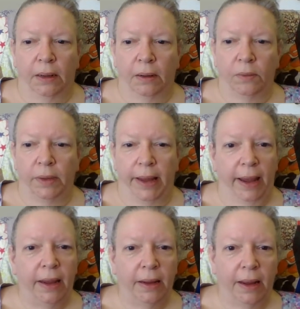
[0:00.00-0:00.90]

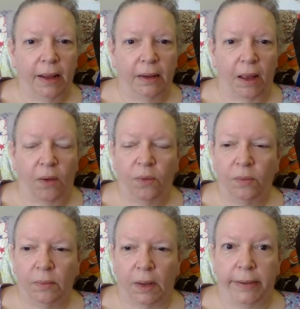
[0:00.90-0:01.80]
Okay, hello
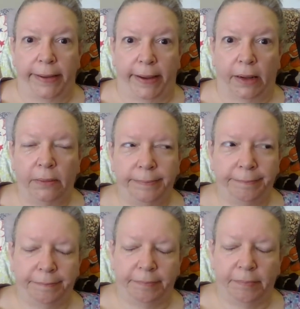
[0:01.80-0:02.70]
again.
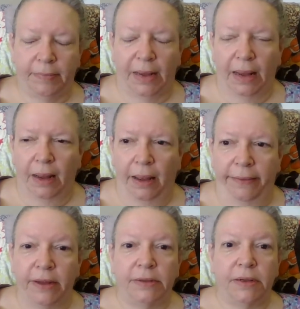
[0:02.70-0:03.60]

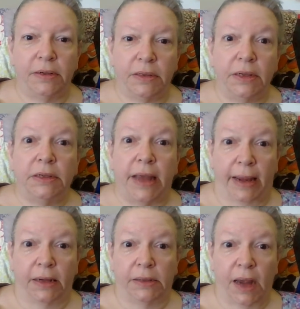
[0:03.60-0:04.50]
This is the
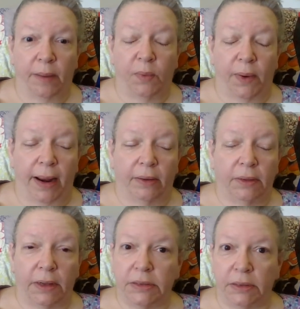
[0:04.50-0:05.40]
second time around
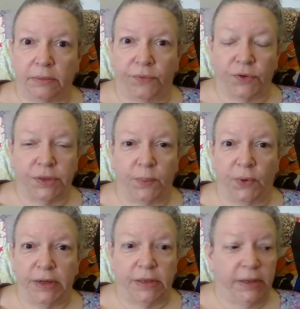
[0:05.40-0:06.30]
because for some
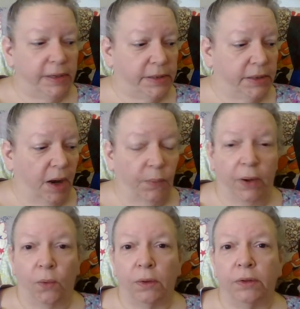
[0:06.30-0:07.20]
reason it did not
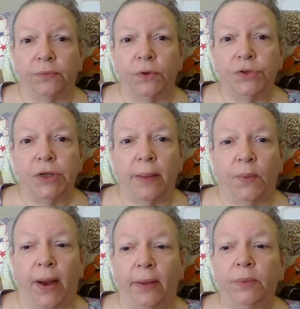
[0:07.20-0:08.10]
record the first time
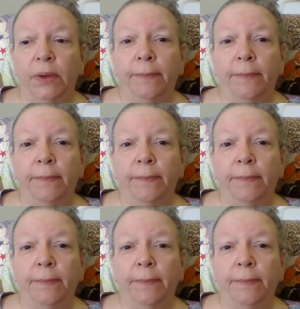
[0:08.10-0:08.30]
around.